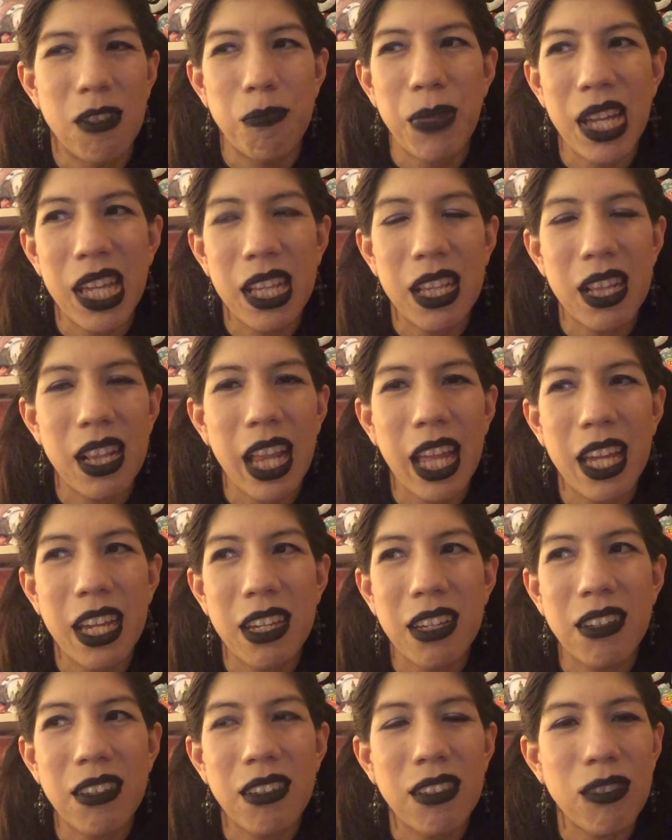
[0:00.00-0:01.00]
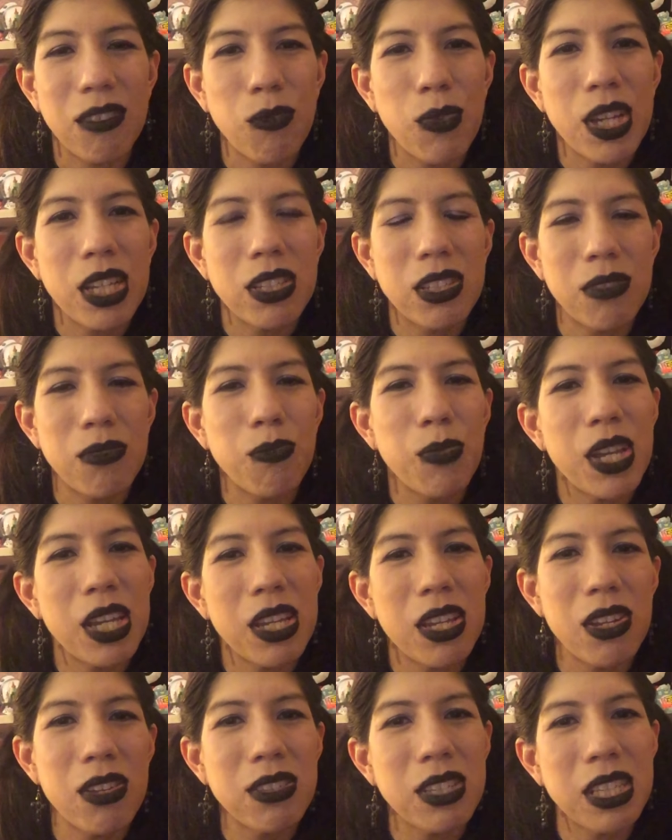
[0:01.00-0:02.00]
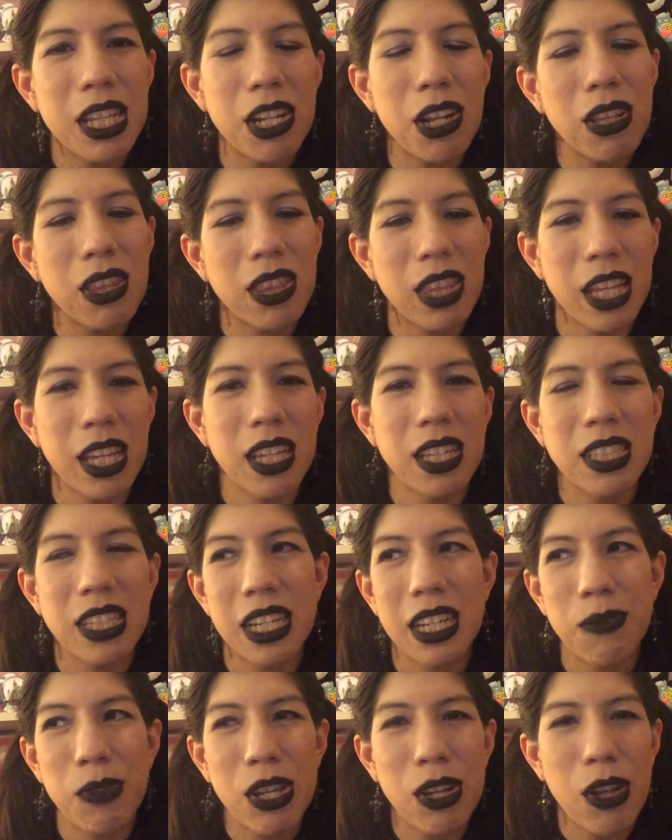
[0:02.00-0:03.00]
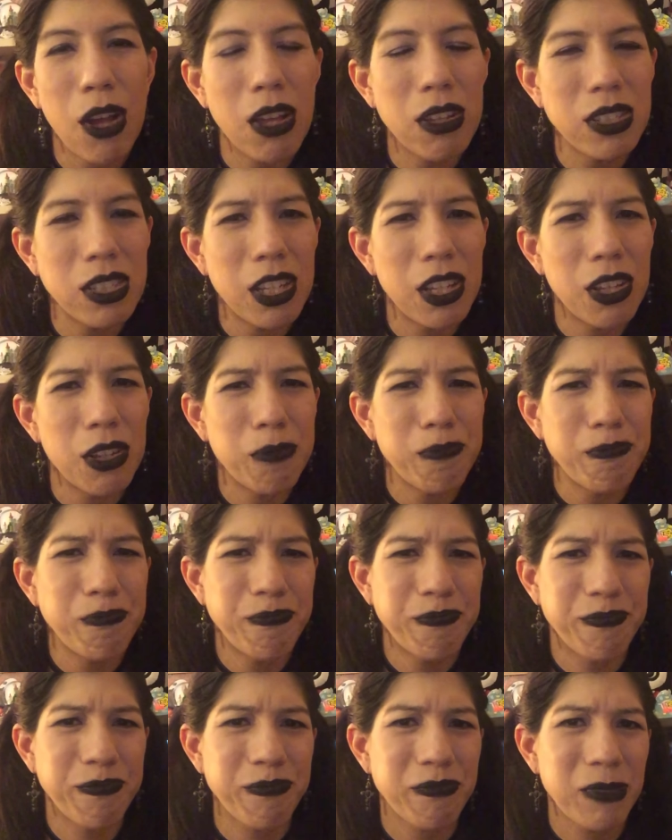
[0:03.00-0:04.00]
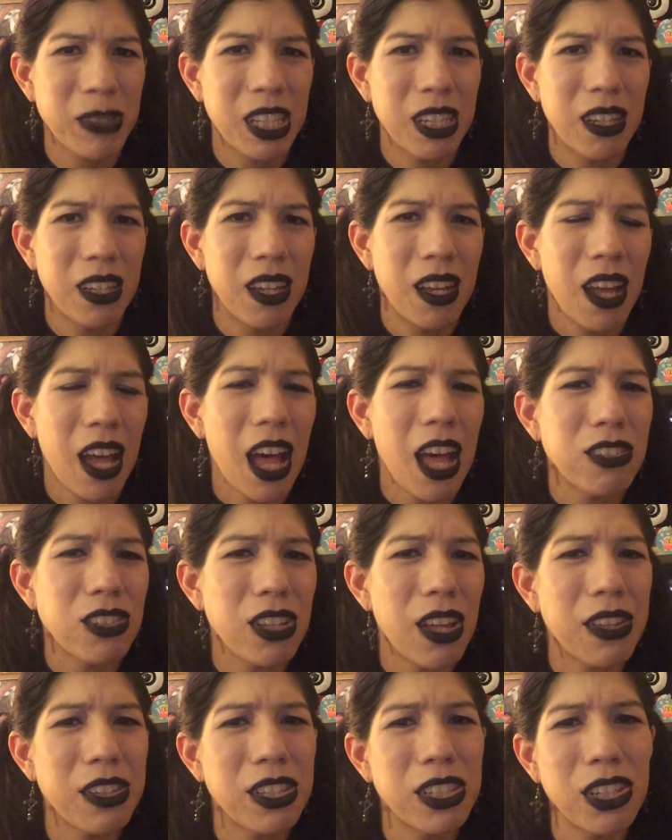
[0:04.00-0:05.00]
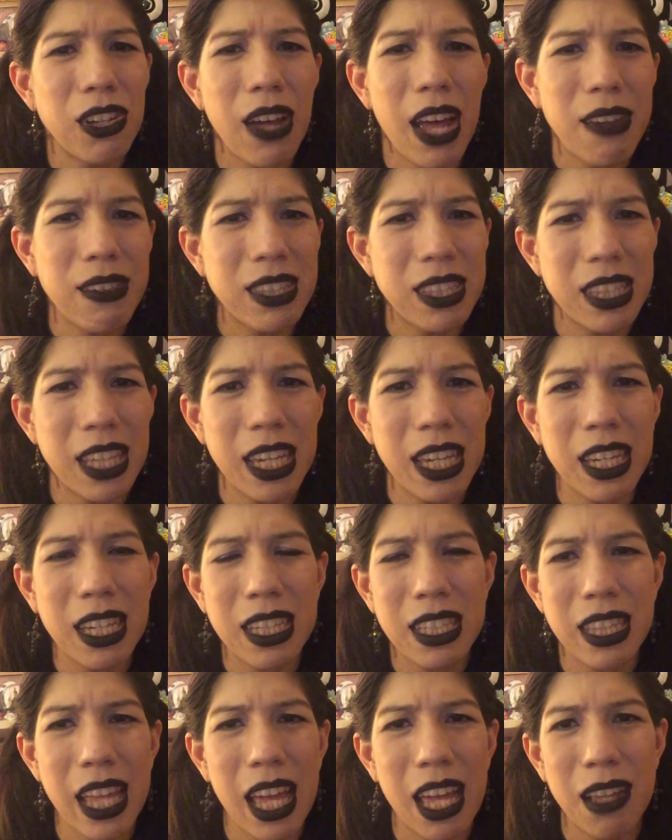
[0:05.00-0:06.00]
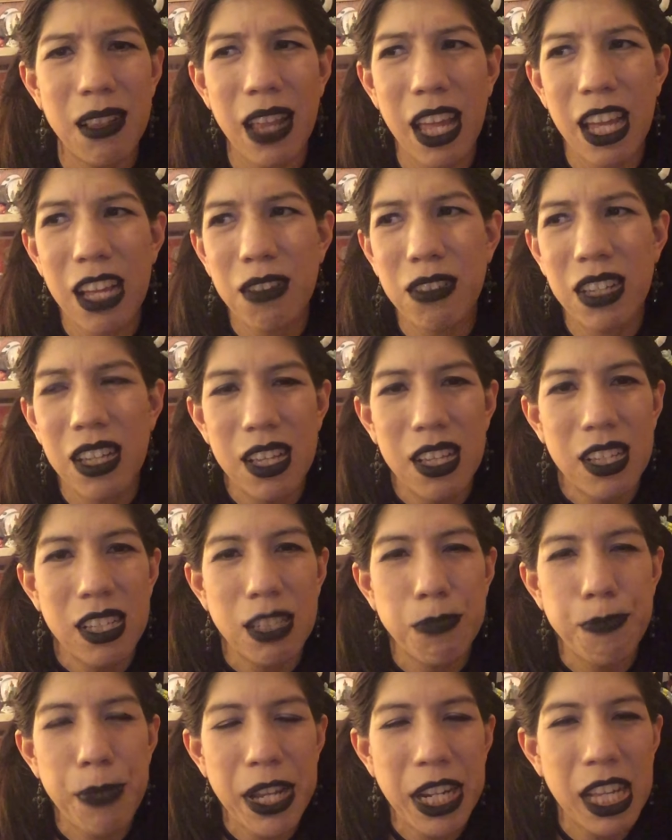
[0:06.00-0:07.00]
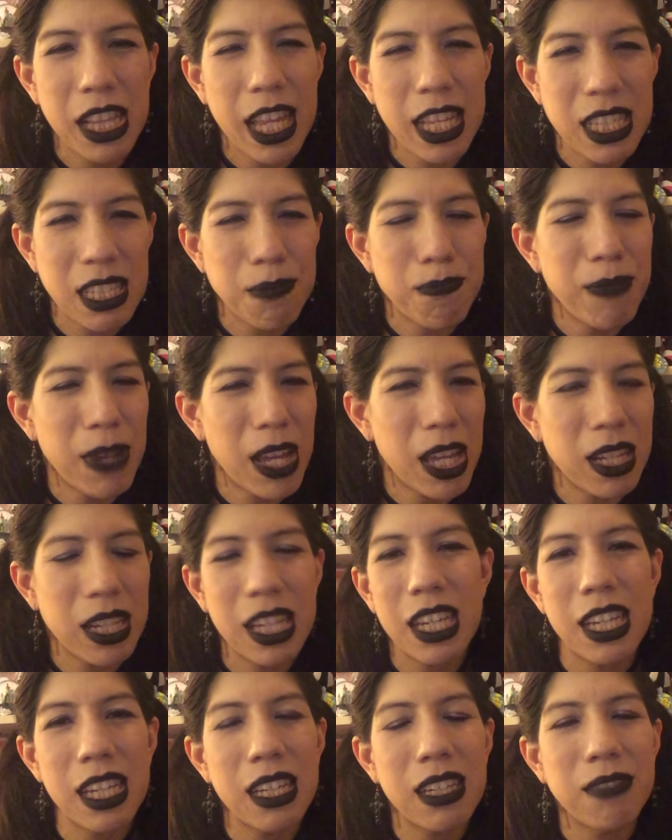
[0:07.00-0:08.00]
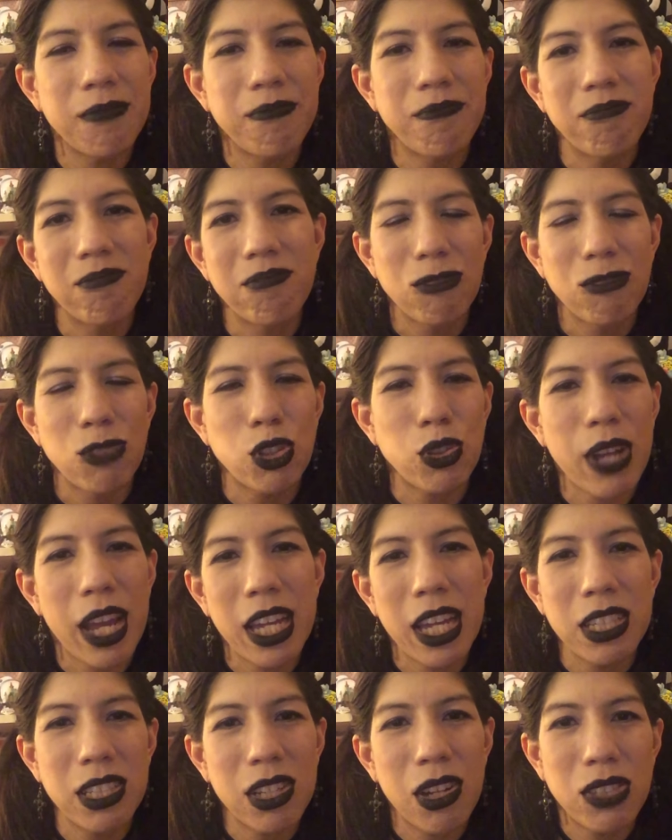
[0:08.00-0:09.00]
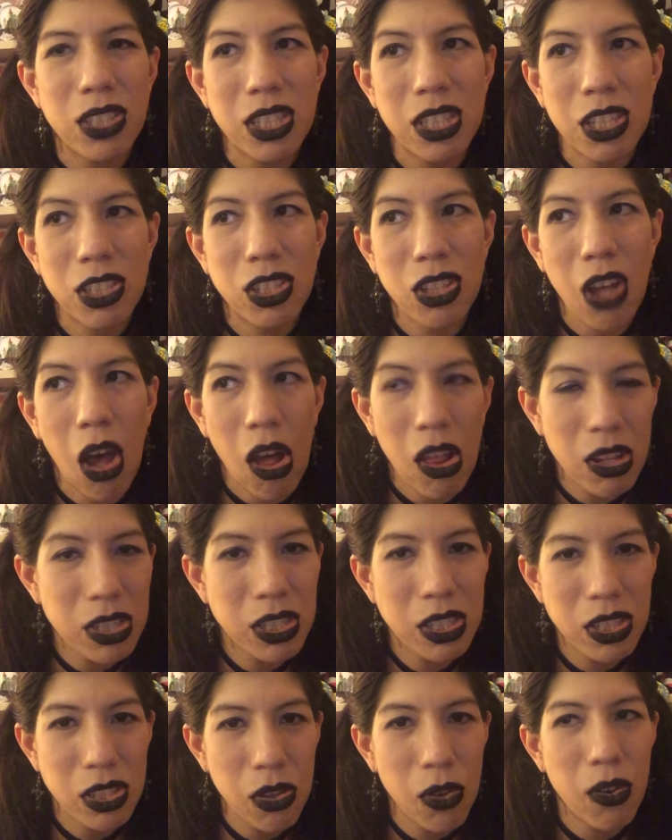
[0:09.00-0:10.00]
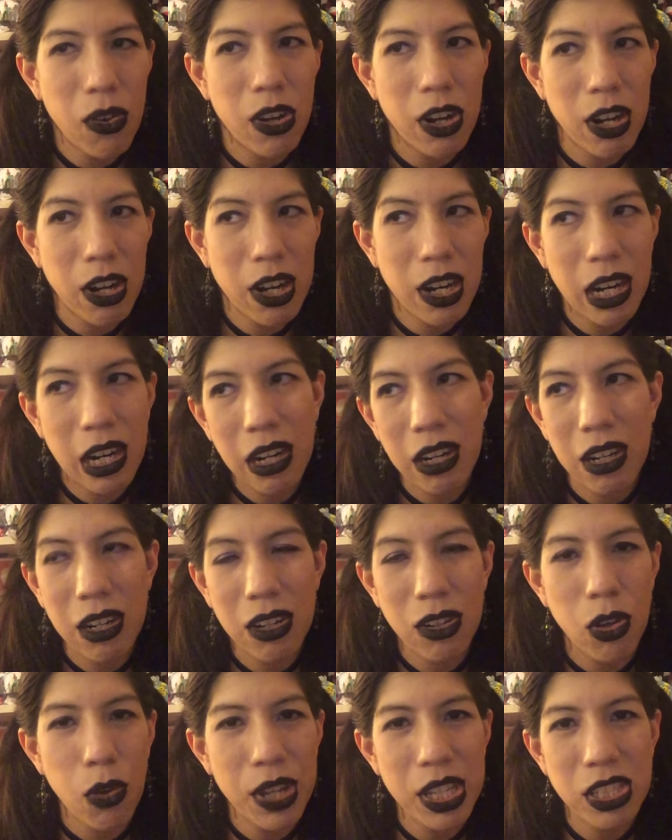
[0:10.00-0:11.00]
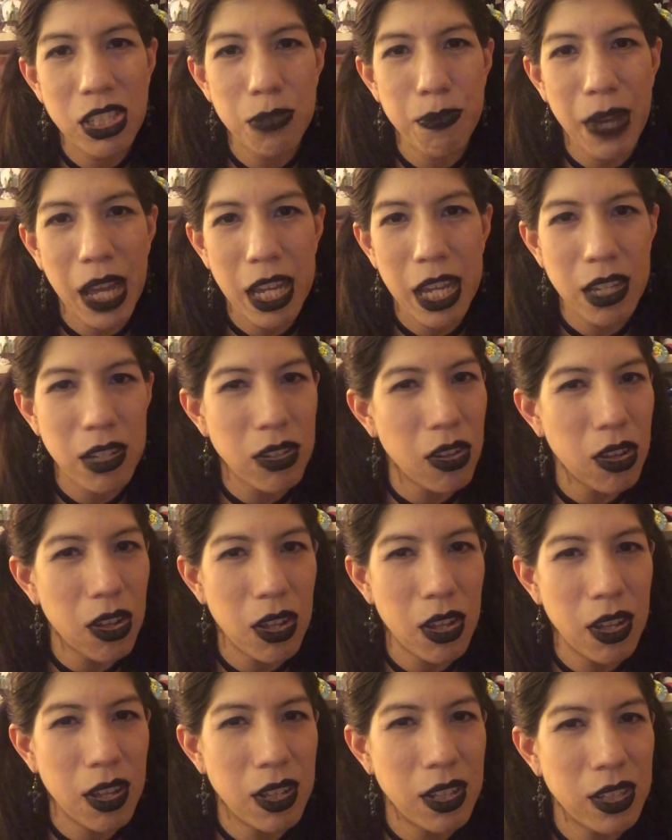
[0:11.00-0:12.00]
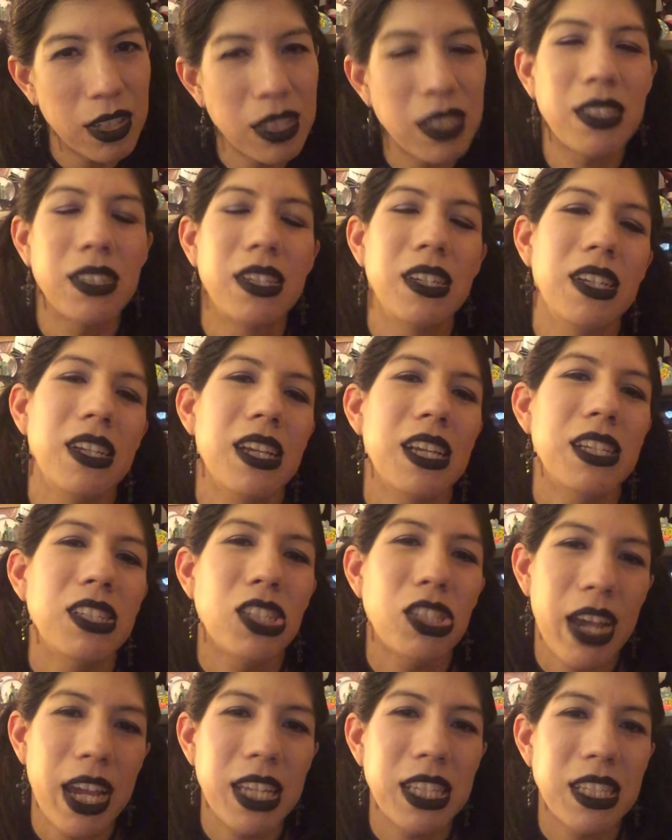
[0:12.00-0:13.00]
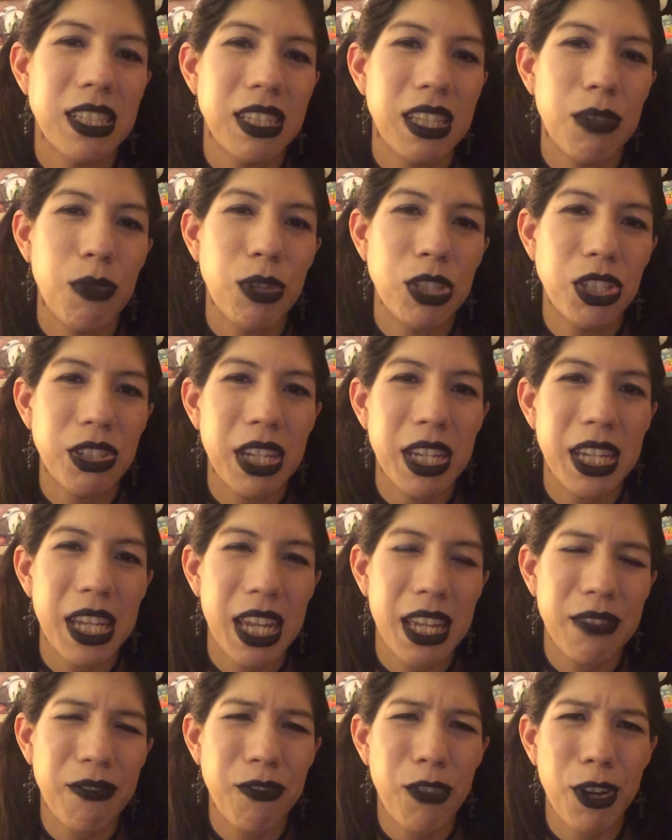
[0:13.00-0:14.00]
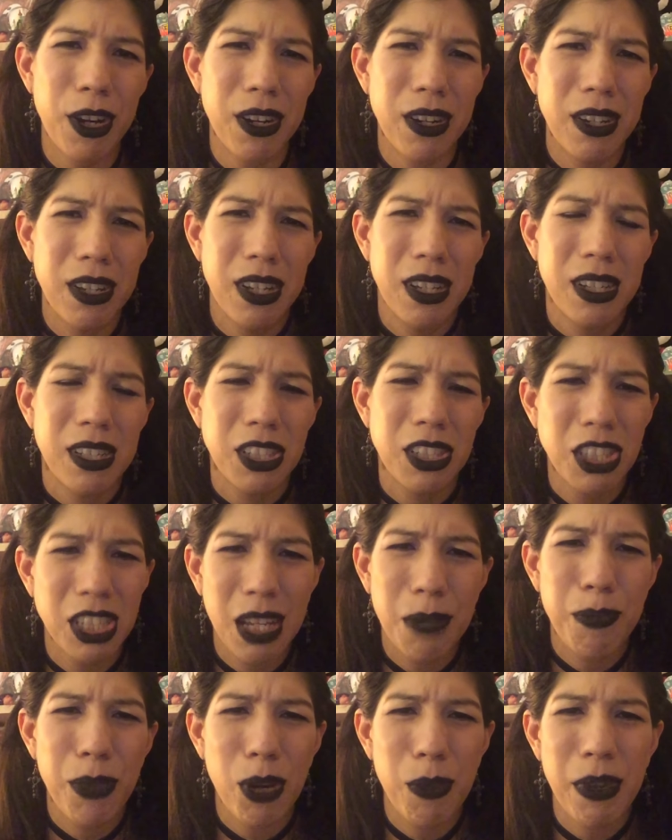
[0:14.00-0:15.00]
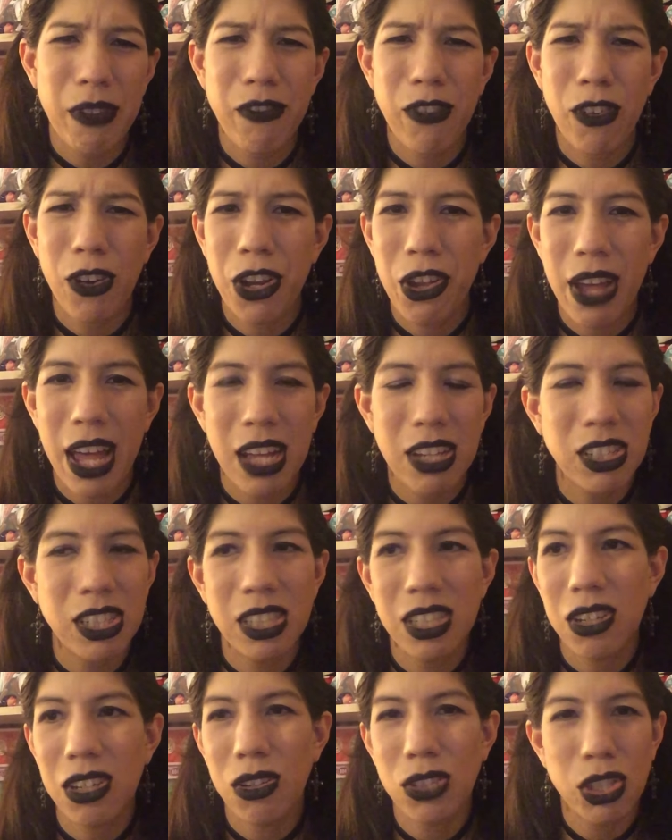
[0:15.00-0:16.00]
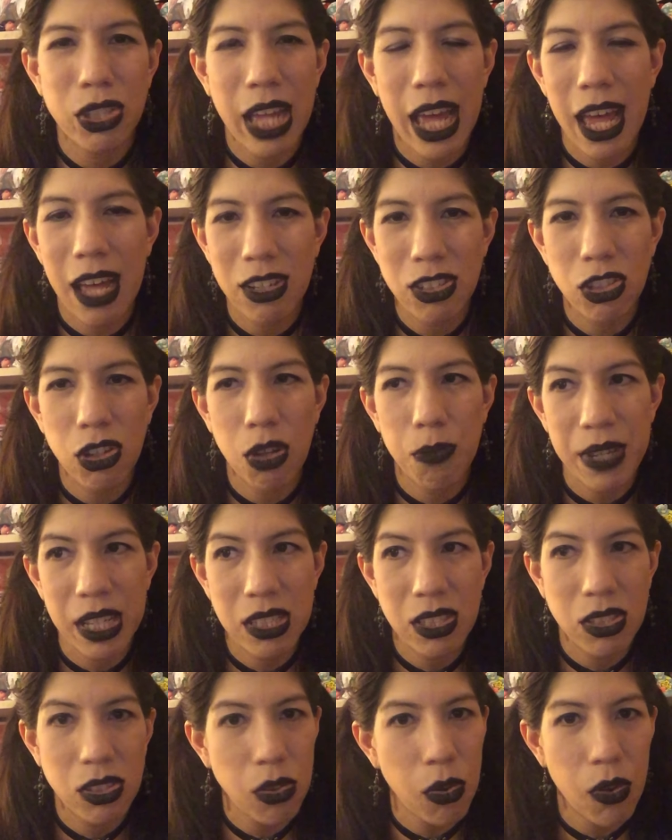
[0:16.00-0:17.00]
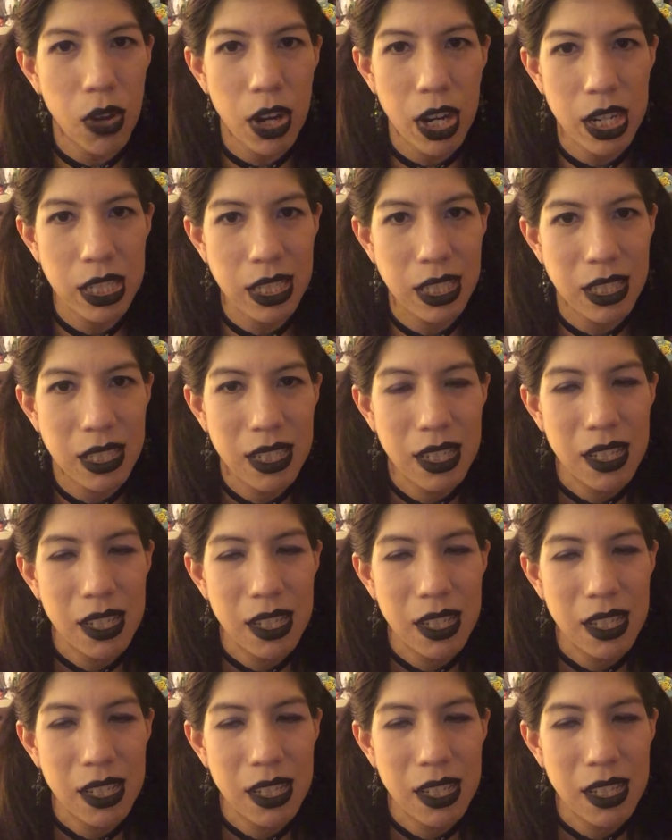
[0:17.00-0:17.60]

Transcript: But like we use little things, and we also too, I think that like spending less money, trying to go to the dollar store, going to Michael's, and trying to see what you can get for cheaper before you actually go to the actual big stores.